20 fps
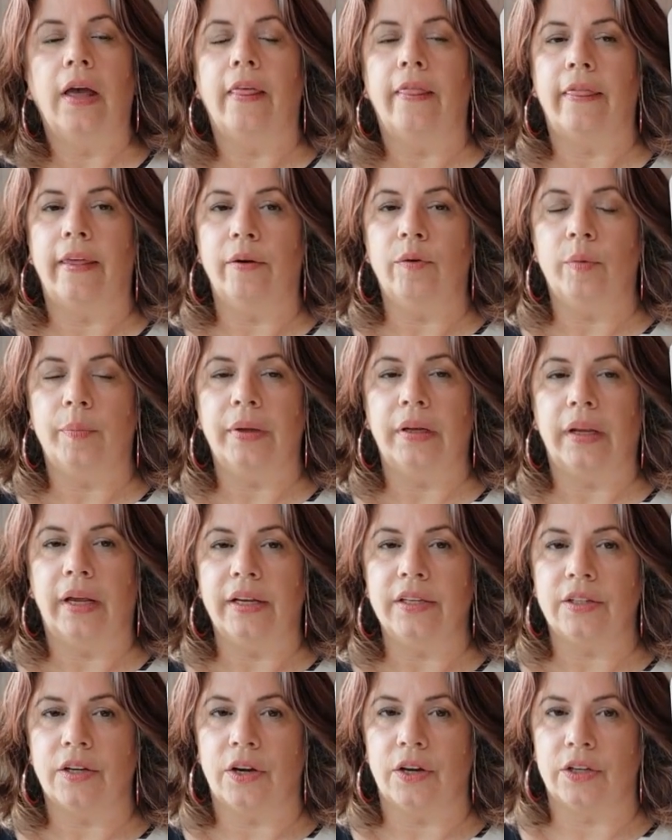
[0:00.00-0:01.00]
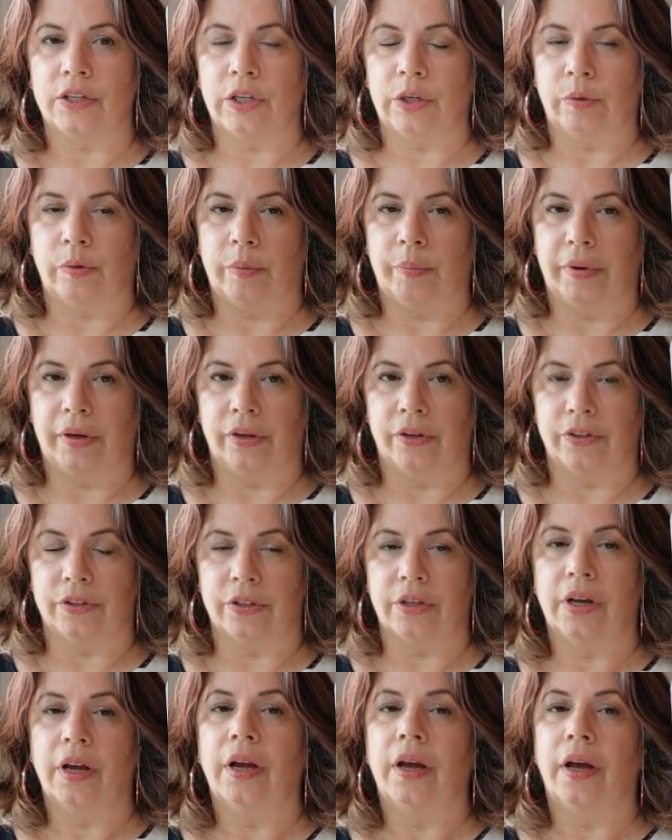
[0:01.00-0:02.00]
there will be less costly repairs
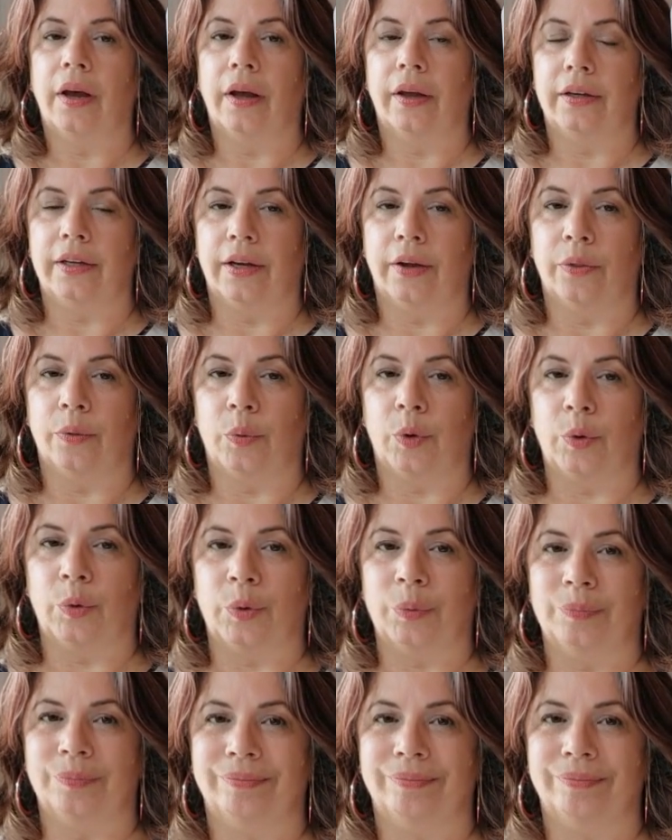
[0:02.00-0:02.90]
down the road.